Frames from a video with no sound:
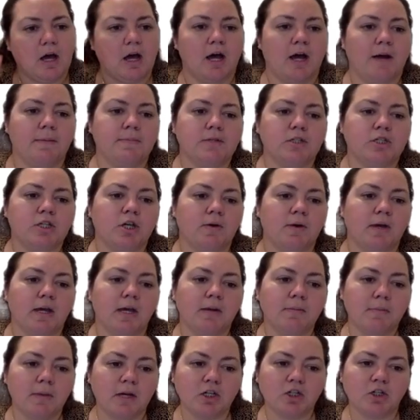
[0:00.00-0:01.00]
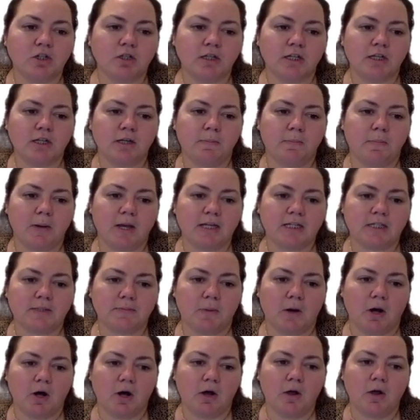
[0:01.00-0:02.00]
Um, so in Major League
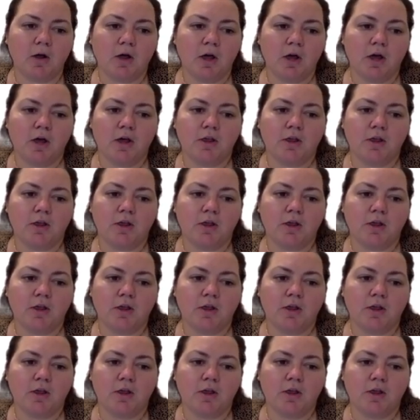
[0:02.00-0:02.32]
Baseball,